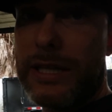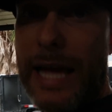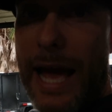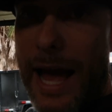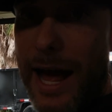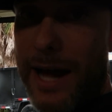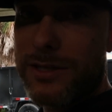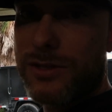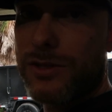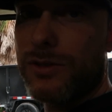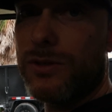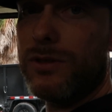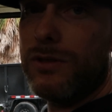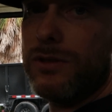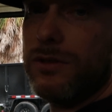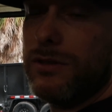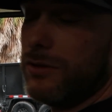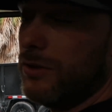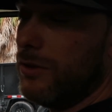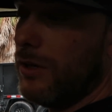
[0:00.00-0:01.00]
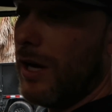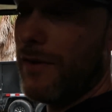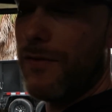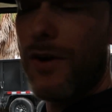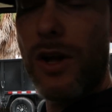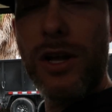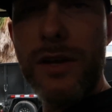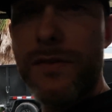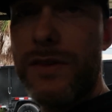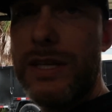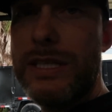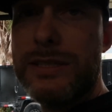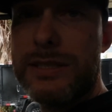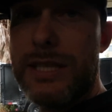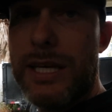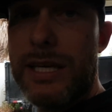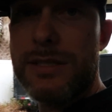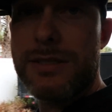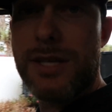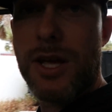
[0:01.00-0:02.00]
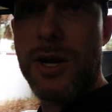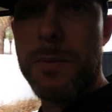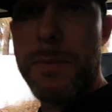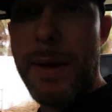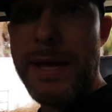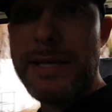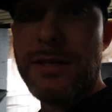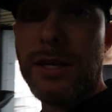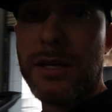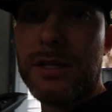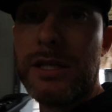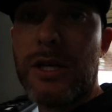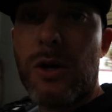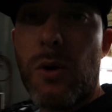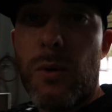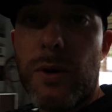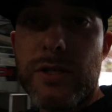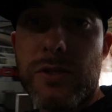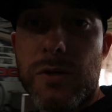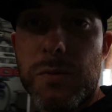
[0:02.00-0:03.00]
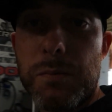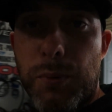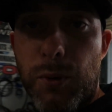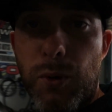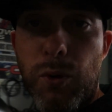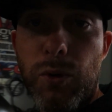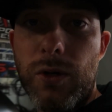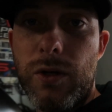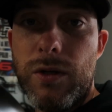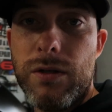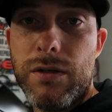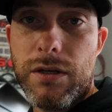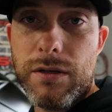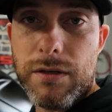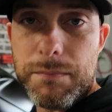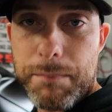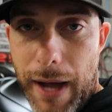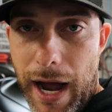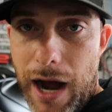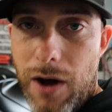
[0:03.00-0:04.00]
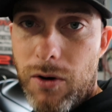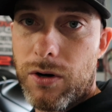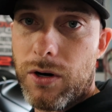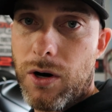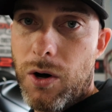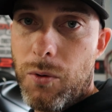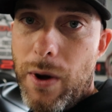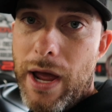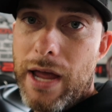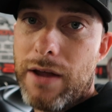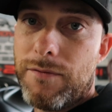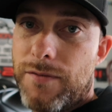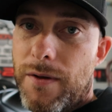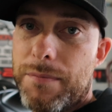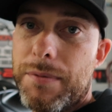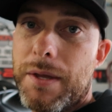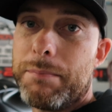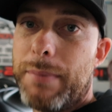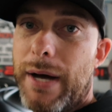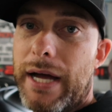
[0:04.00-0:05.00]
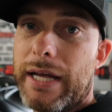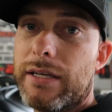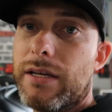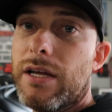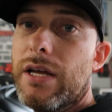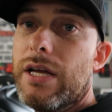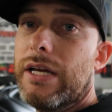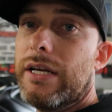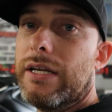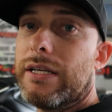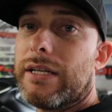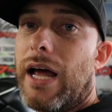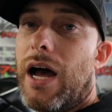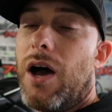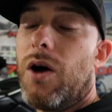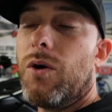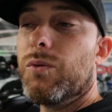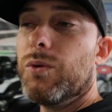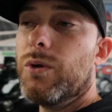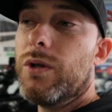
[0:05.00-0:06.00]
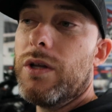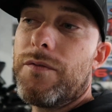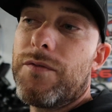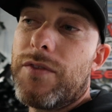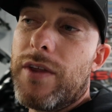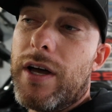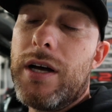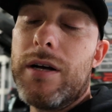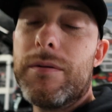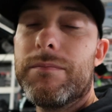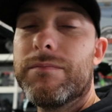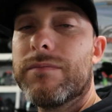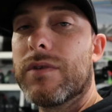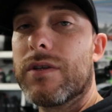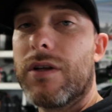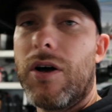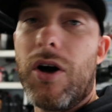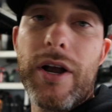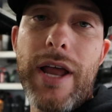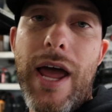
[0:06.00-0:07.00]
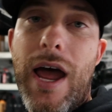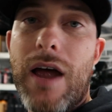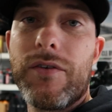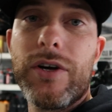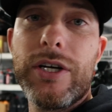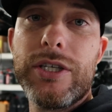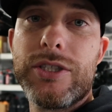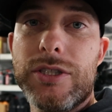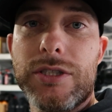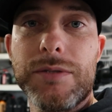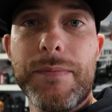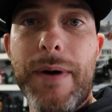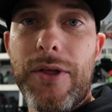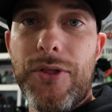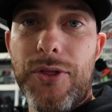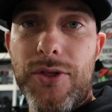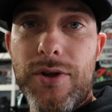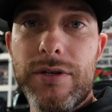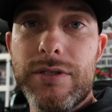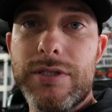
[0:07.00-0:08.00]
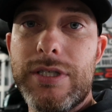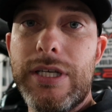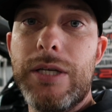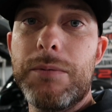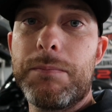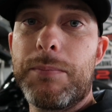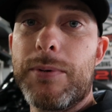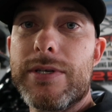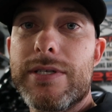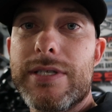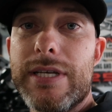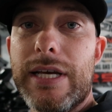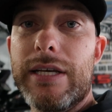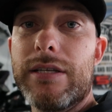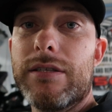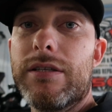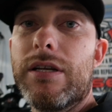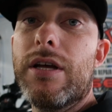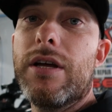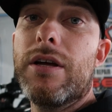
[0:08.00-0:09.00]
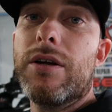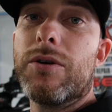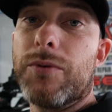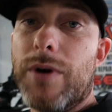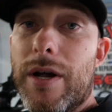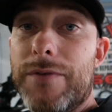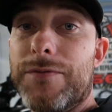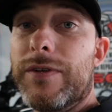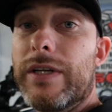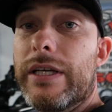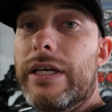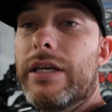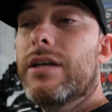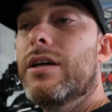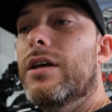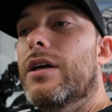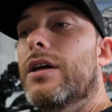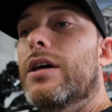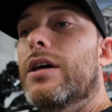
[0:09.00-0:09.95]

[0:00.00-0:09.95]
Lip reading: the axle, you have all of these things that are basically going to pull power away from the bike. Now, a rule of thumb, on average, is about 13%, roughly.